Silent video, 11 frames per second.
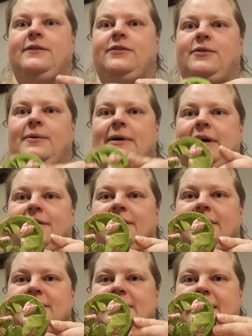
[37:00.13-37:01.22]
So I have
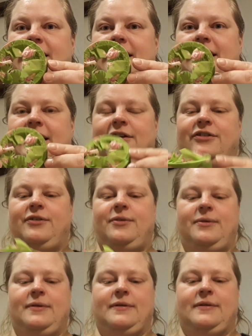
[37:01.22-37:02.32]
the side here
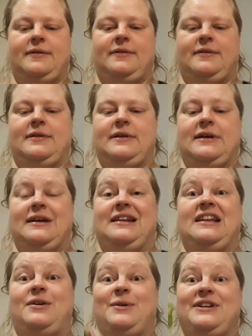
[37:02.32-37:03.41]
too.
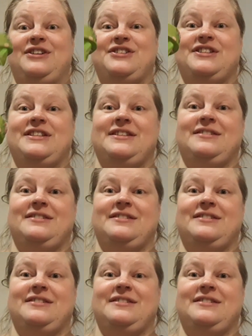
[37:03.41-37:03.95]
Now I just